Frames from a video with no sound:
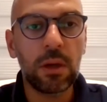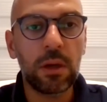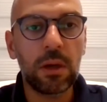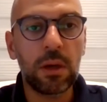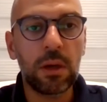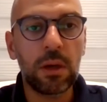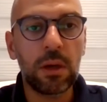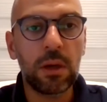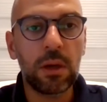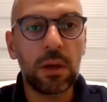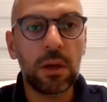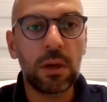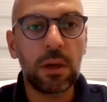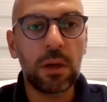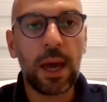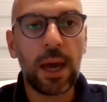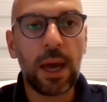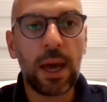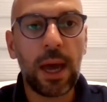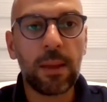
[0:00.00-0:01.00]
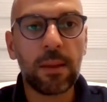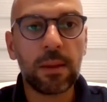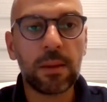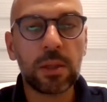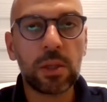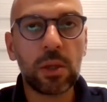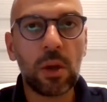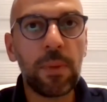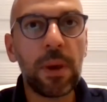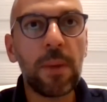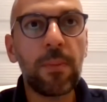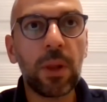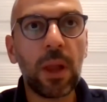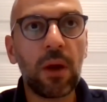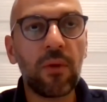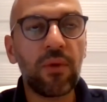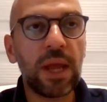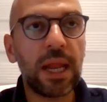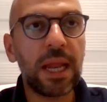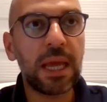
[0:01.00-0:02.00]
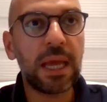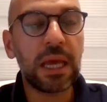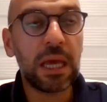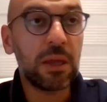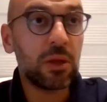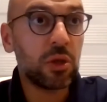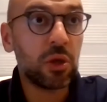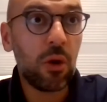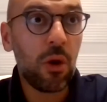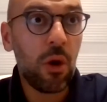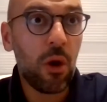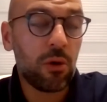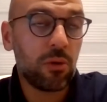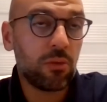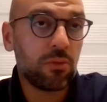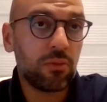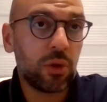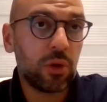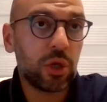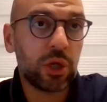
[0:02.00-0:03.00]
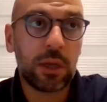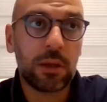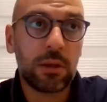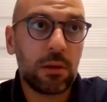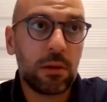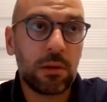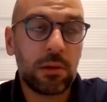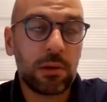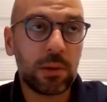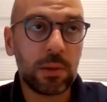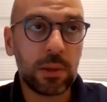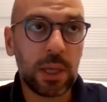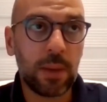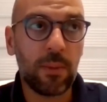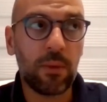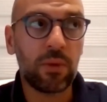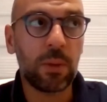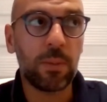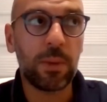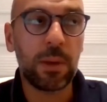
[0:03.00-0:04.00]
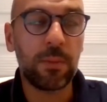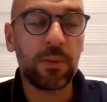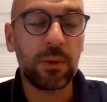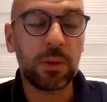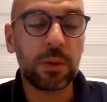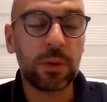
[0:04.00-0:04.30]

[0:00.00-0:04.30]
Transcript: Okay. And so people are really keen to learn the gender, some of the people.